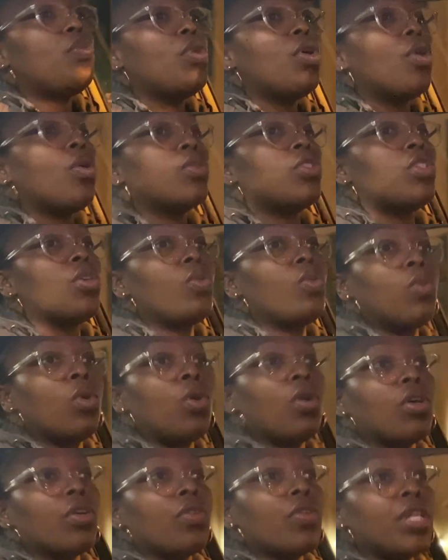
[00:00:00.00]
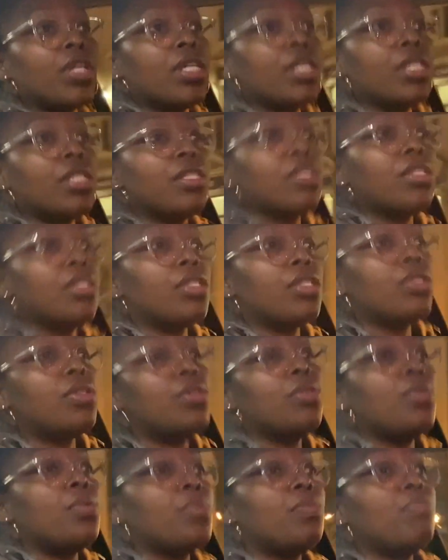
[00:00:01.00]
go to Walgreens
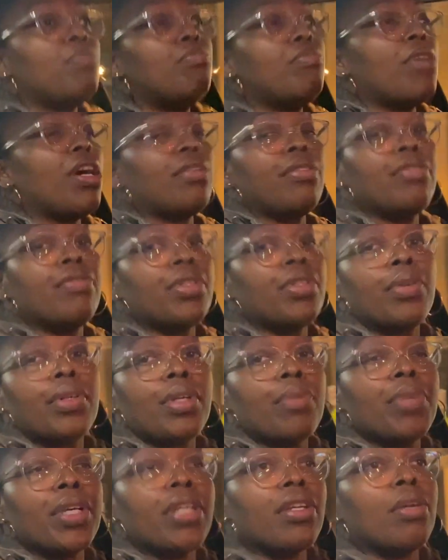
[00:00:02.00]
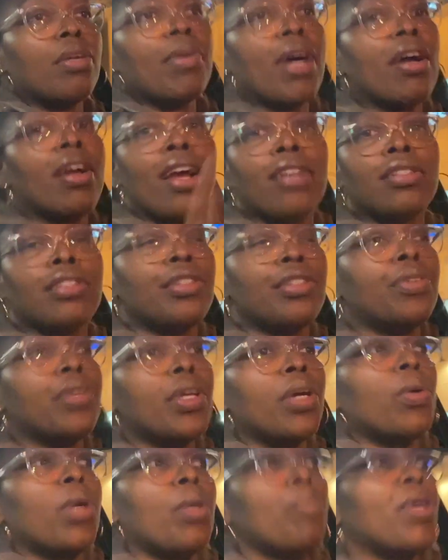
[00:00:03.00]
to, I don't even know what I'm picking up. I actually don't
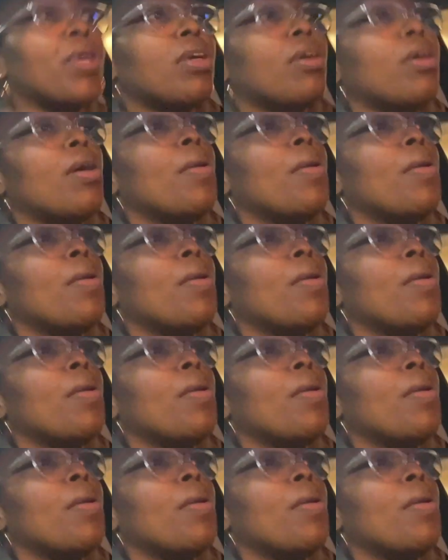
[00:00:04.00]
care what I'm picking